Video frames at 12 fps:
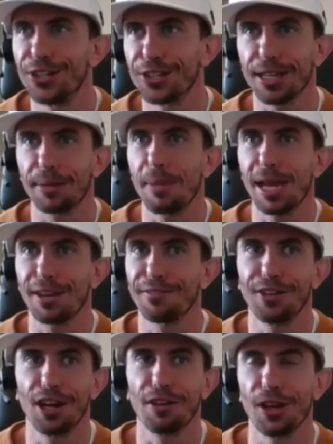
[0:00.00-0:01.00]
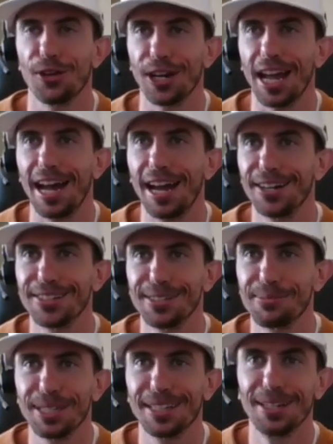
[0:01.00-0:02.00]
just like making fun of the other guy or
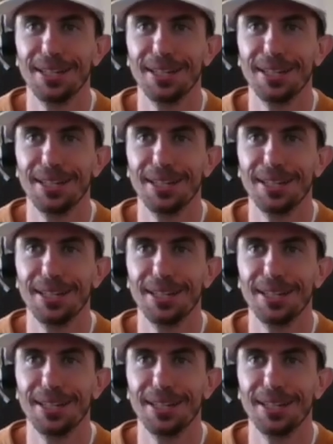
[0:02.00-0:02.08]
something.